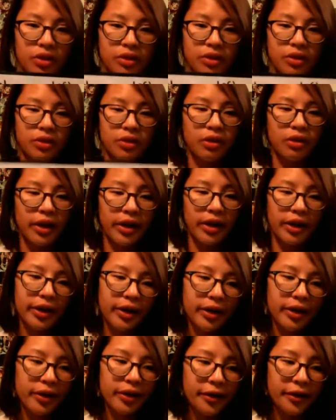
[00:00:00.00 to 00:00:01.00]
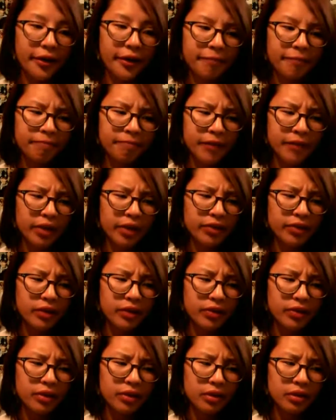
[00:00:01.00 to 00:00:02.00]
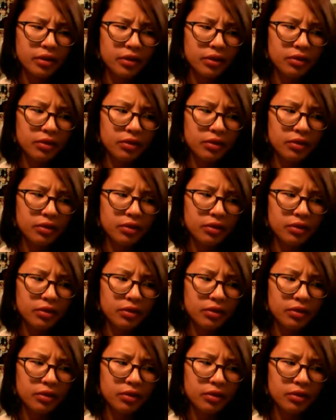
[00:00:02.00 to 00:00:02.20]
So I've never